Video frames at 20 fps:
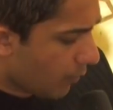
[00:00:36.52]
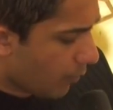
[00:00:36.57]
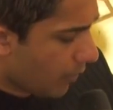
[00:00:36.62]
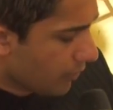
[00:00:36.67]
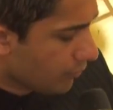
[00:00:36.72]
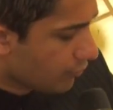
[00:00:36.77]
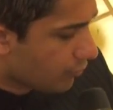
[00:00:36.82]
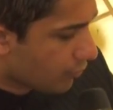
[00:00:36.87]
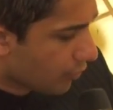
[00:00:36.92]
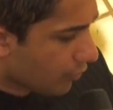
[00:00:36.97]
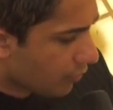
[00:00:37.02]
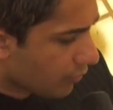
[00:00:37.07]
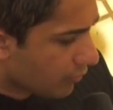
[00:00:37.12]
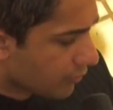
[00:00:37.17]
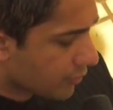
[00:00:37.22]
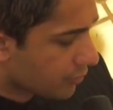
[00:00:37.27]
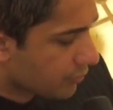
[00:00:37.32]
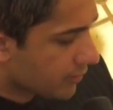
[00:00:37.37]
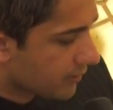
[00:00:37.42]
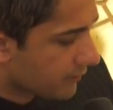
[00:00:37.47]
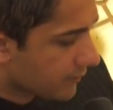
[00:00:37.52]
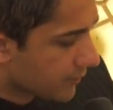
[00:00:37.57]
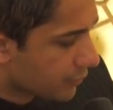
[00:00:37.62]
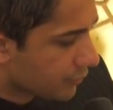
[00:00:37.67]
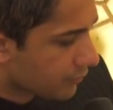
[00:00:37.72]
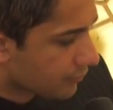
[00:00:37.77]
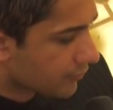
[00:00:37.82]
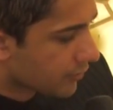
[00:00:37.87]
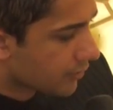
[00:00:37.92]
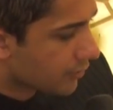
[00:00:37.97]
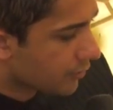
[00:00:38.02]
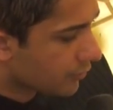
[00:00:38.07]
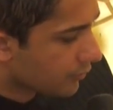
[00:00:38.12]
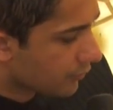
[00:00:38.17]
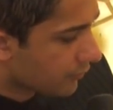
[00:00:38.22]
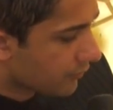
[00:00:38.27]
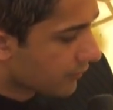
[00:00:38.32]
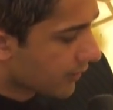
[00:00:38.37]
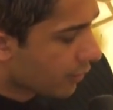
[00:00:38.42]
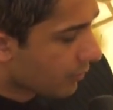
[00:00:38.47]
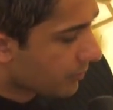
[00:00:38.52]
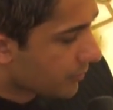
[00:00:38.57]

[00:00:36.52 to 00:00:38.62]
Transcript: What role do you envision the youth and